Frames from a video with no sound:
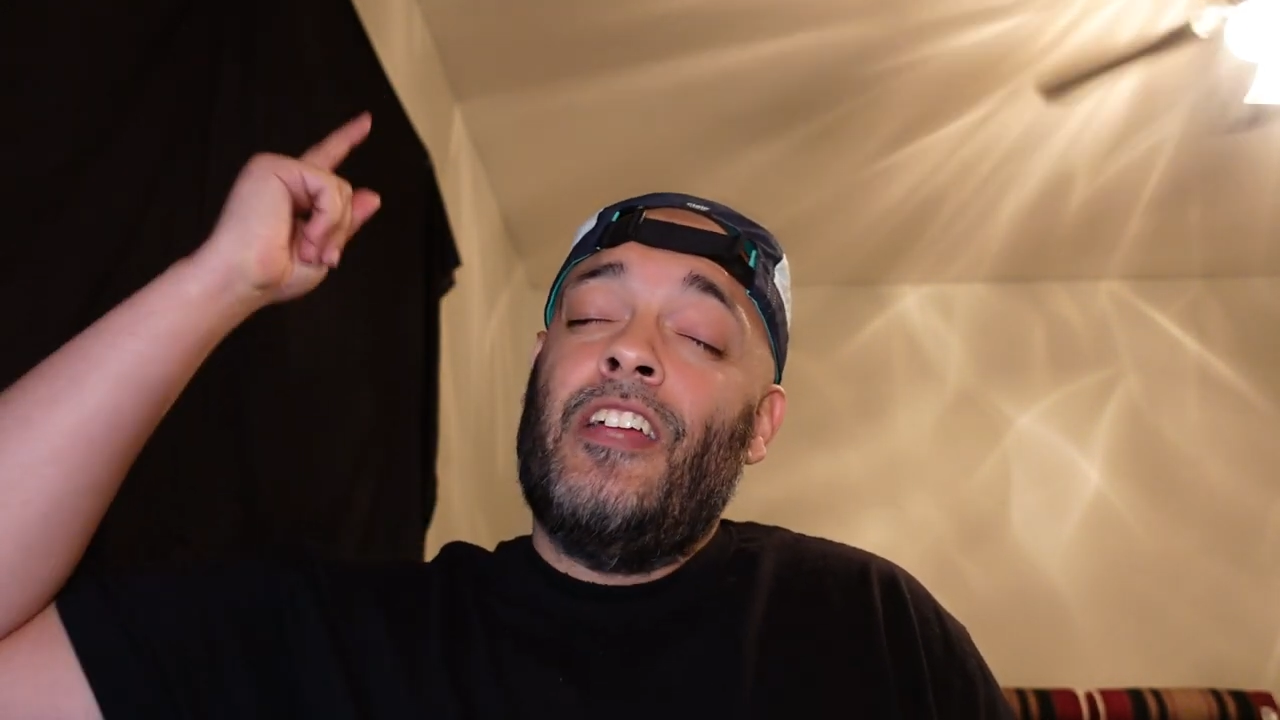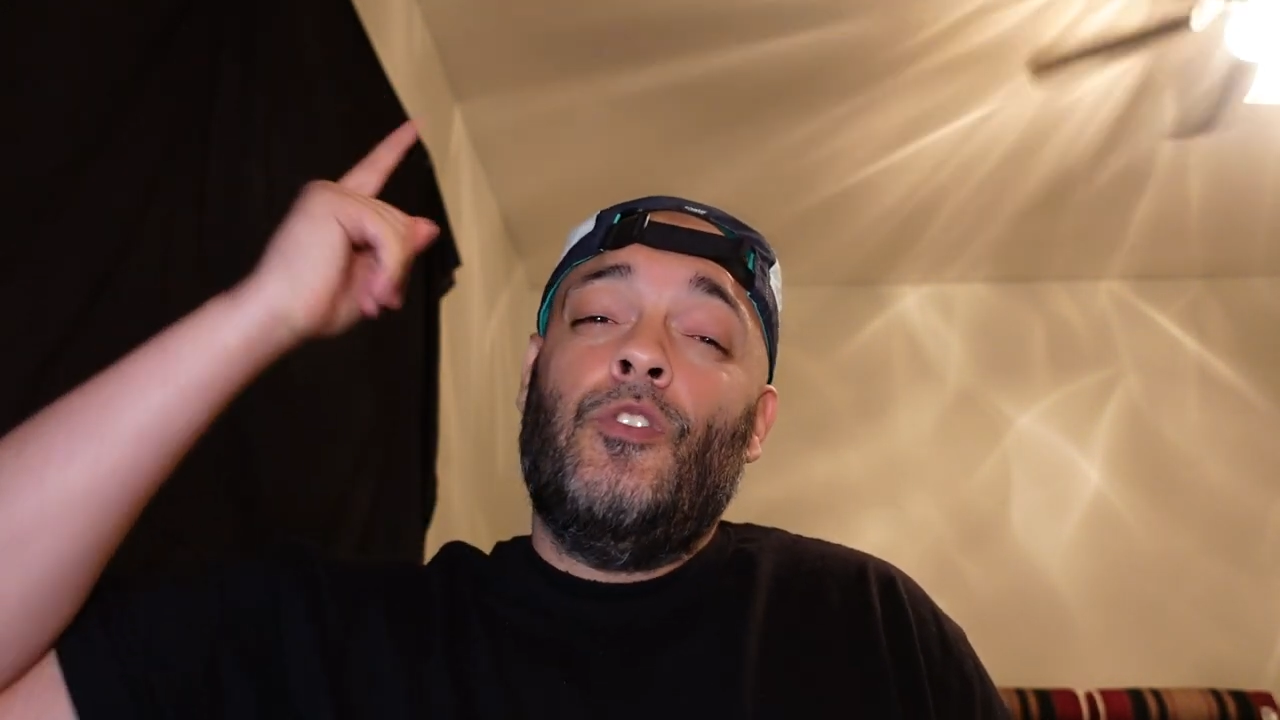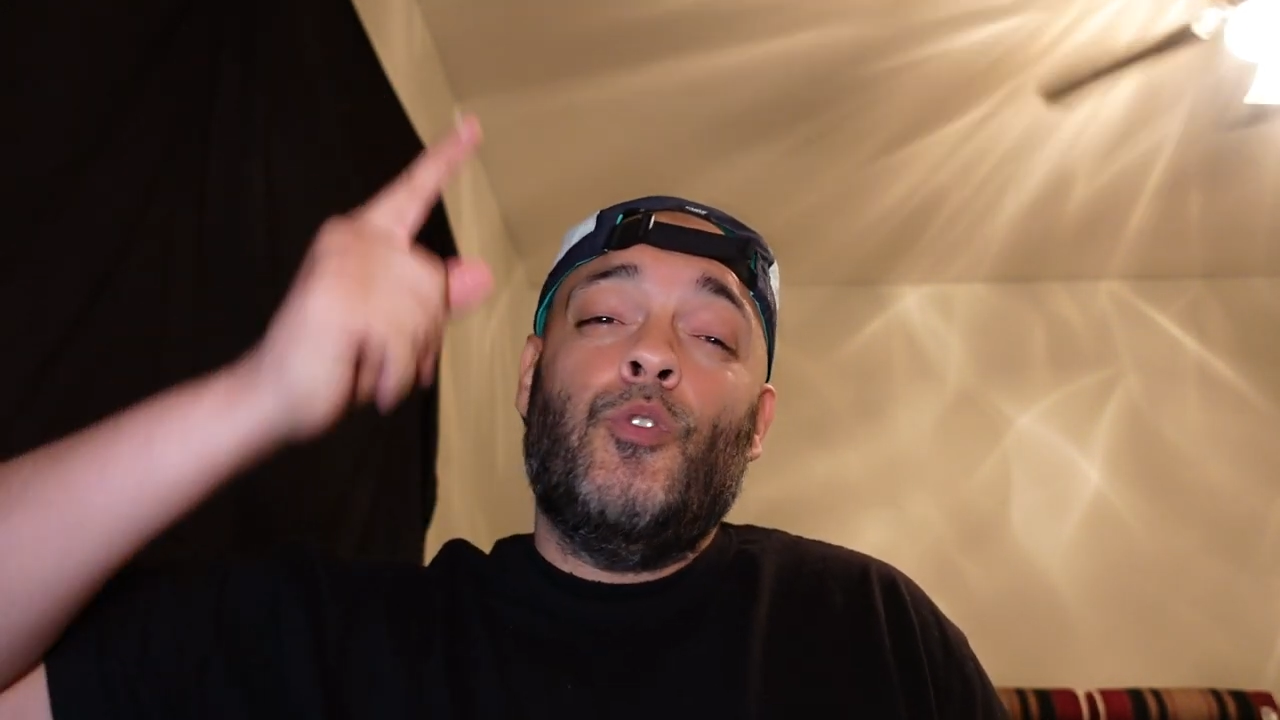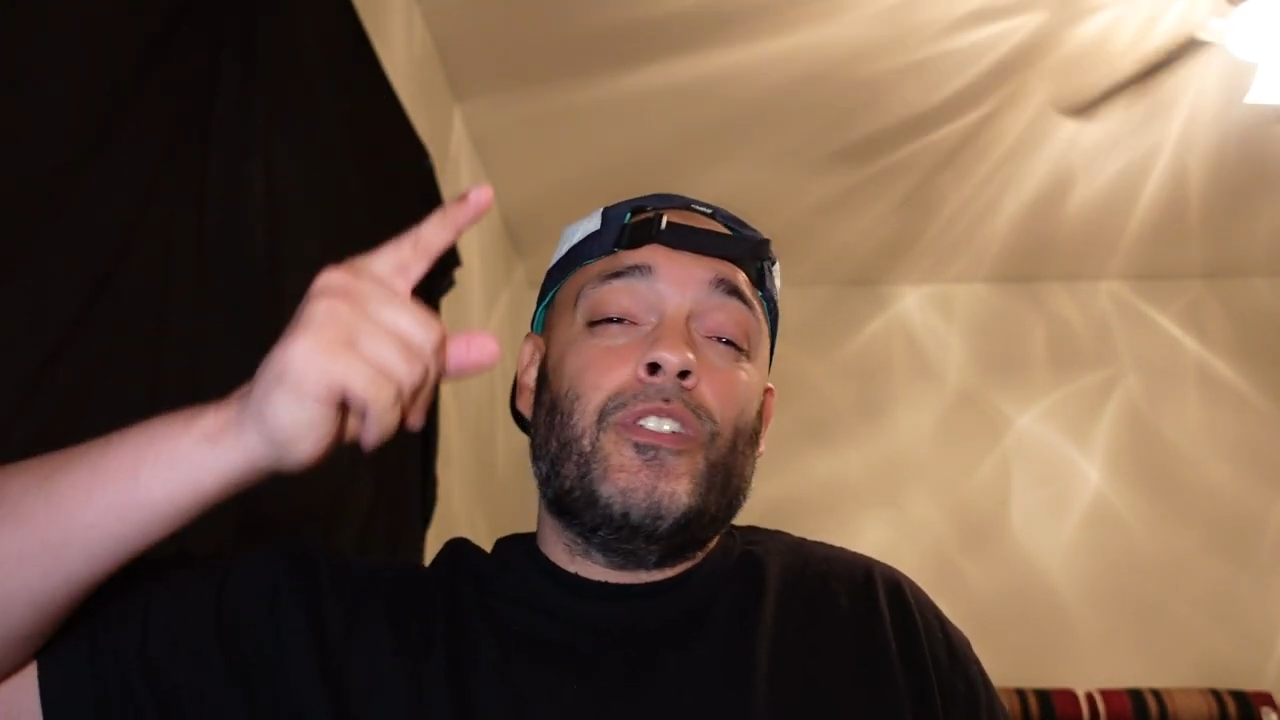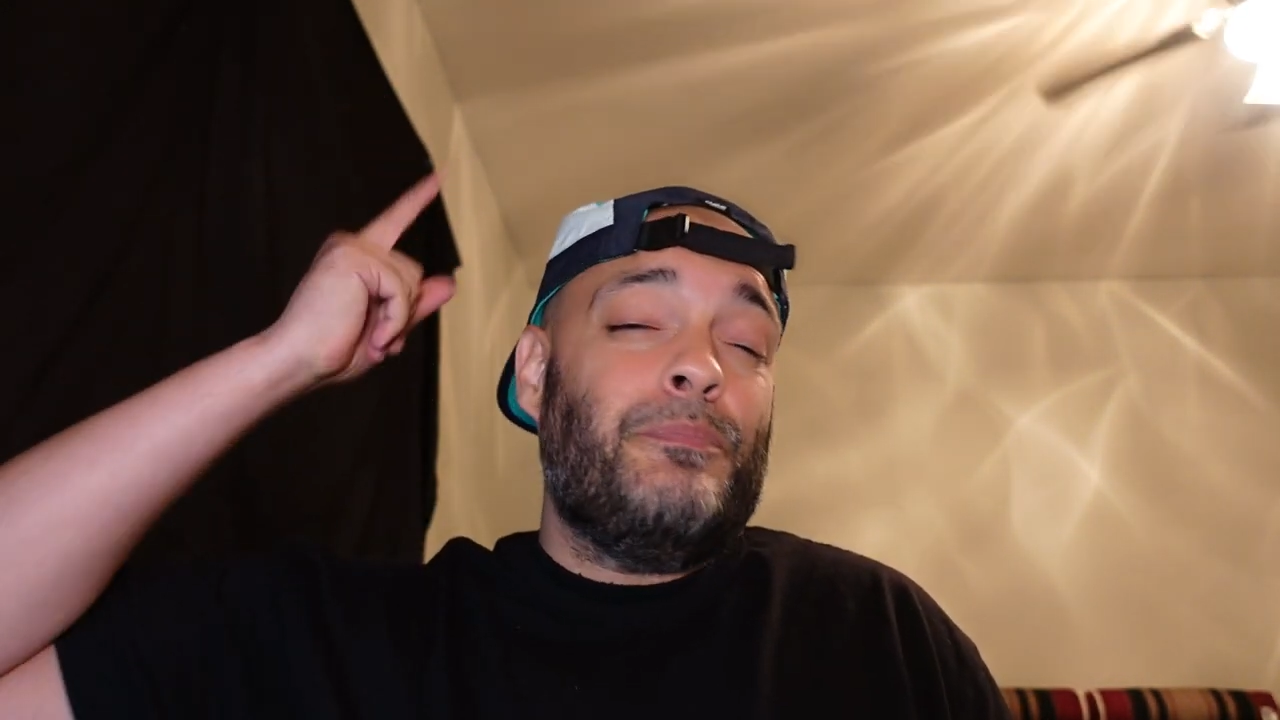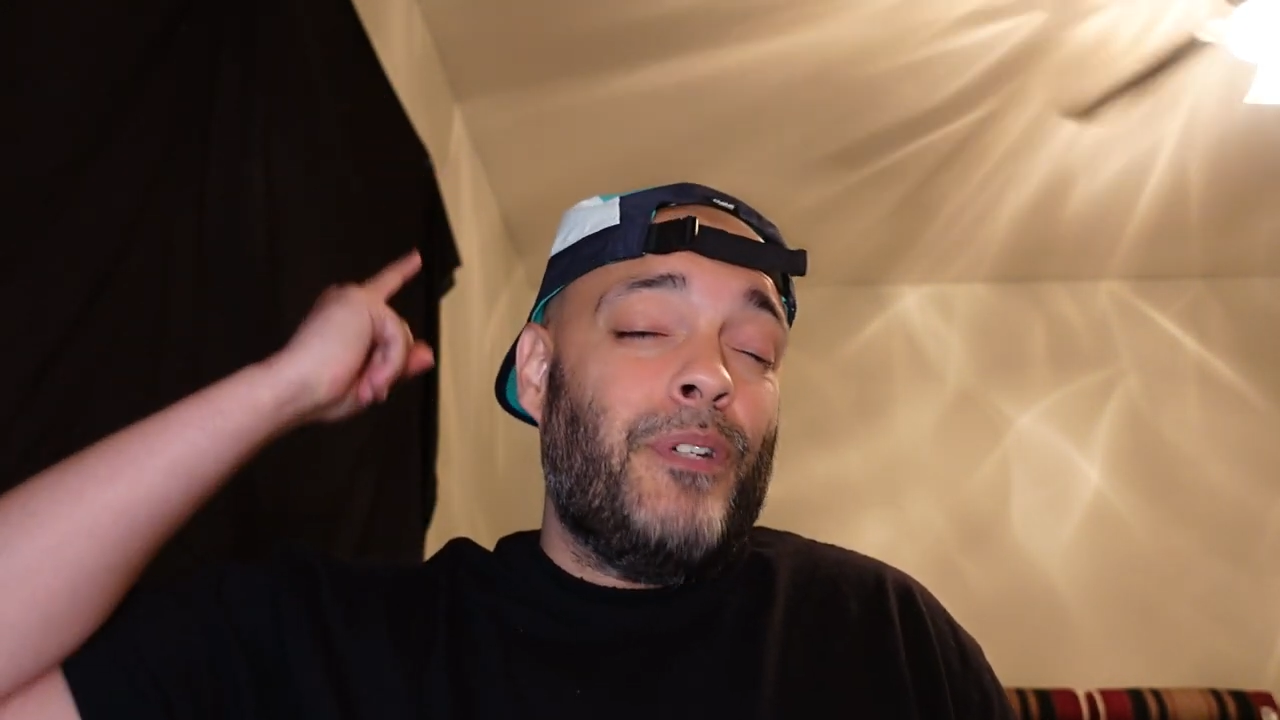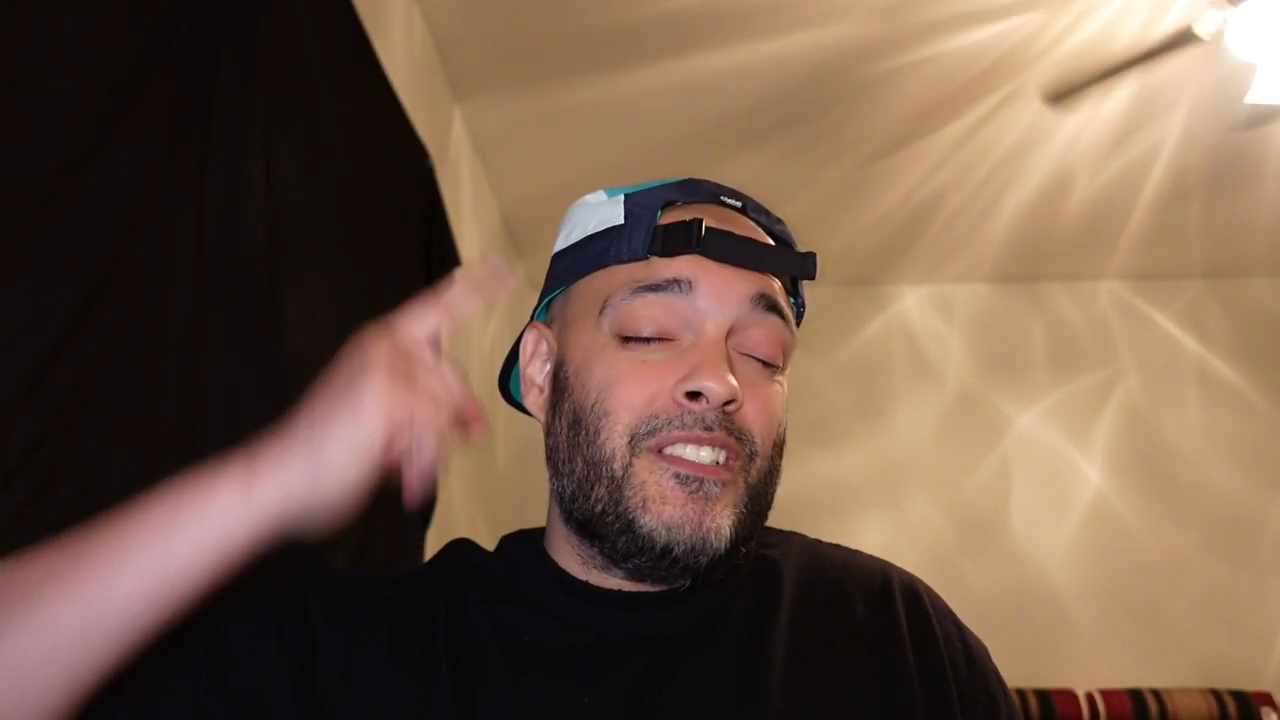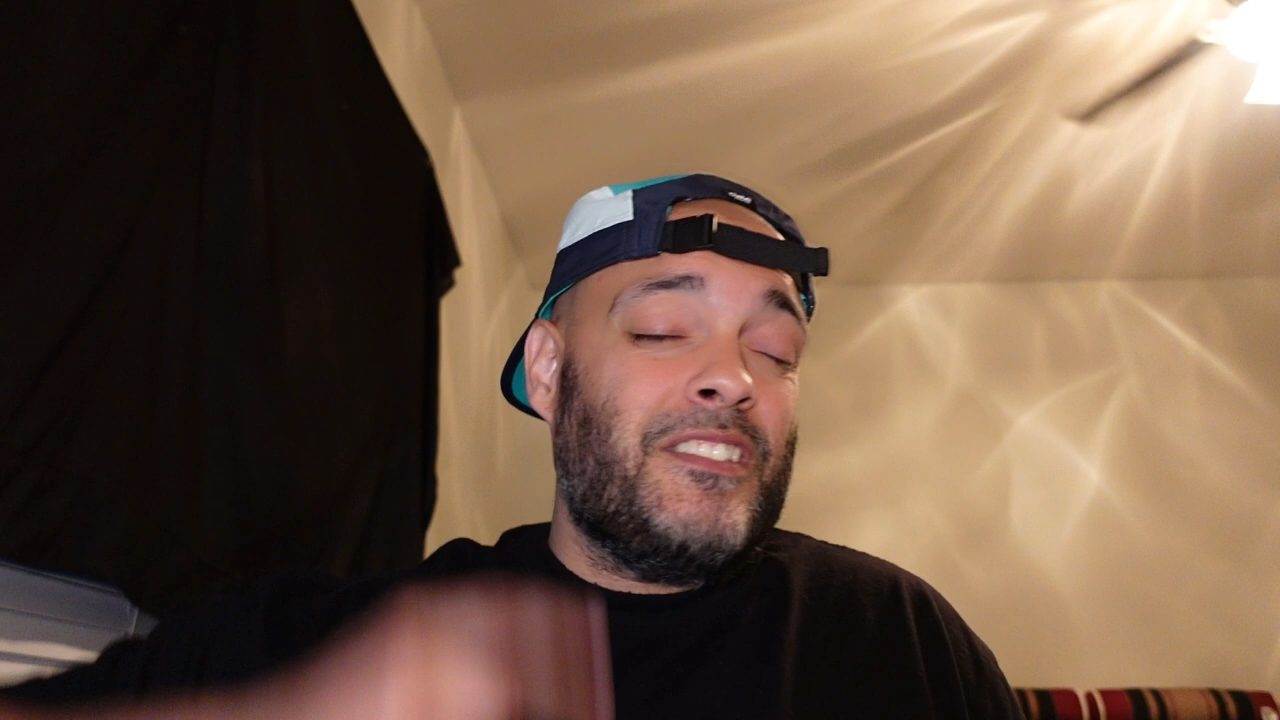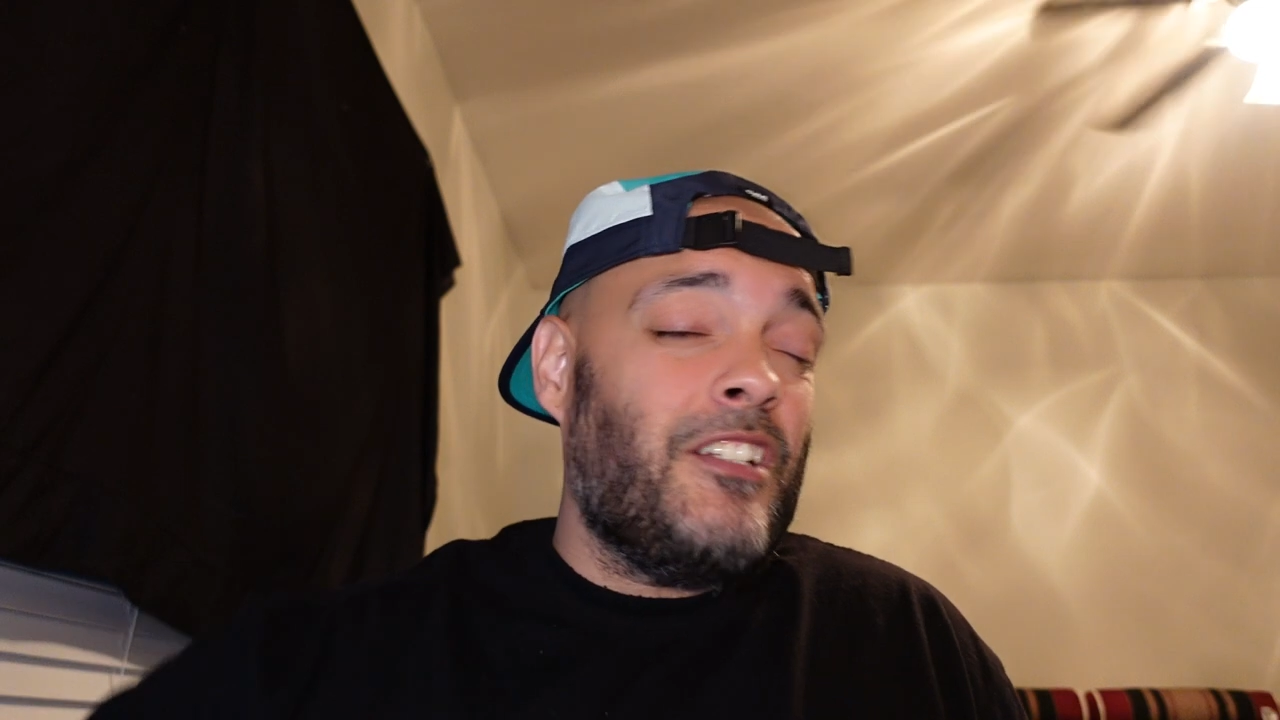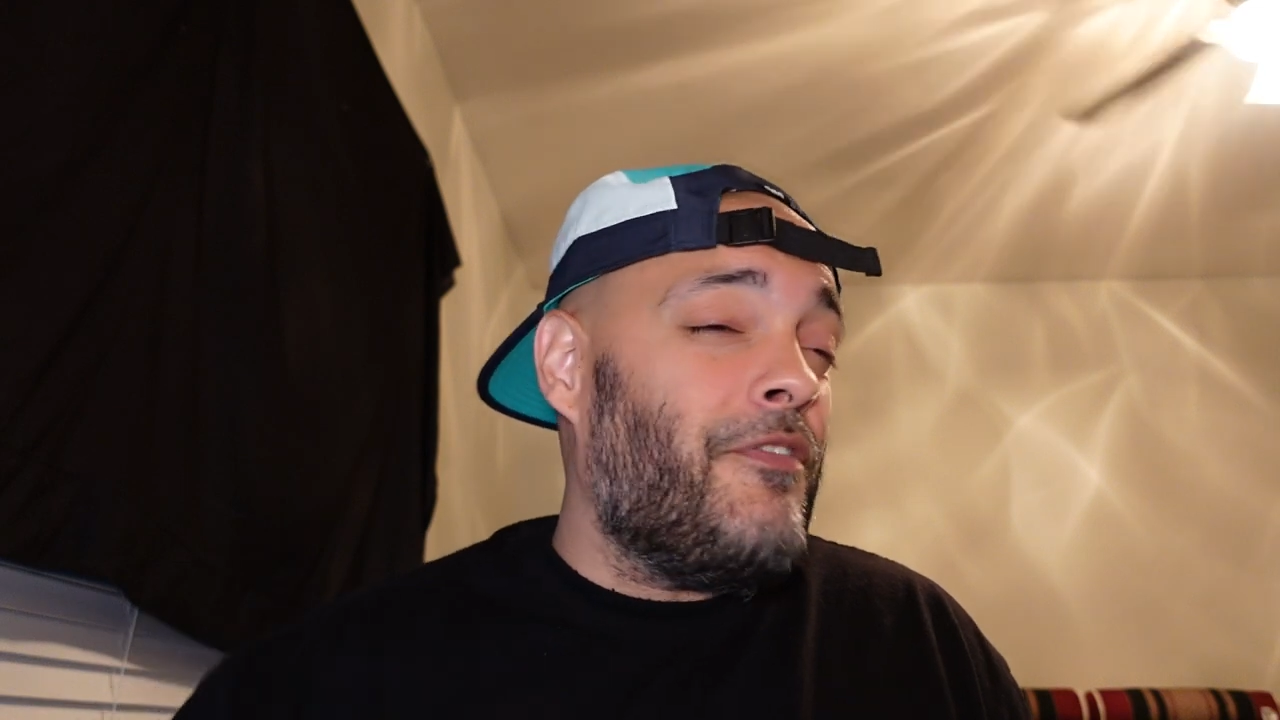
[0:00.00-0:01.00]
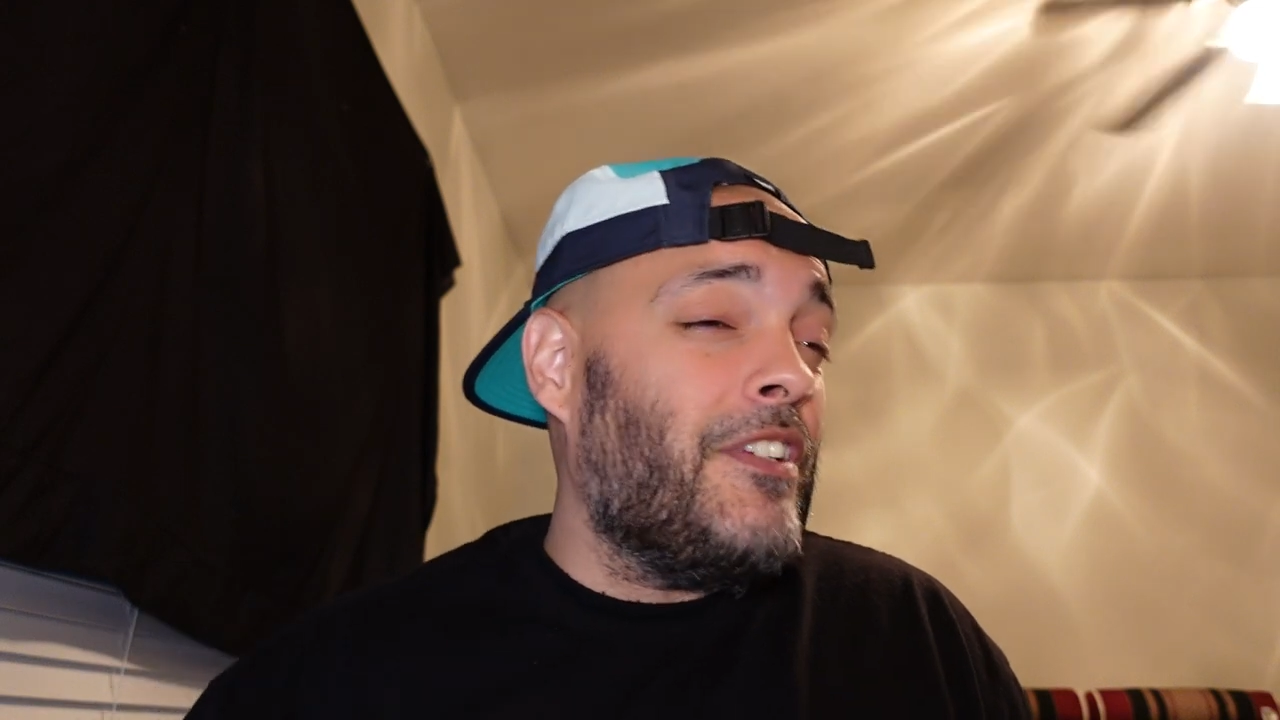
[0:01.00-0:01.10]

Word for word: Do as much stuff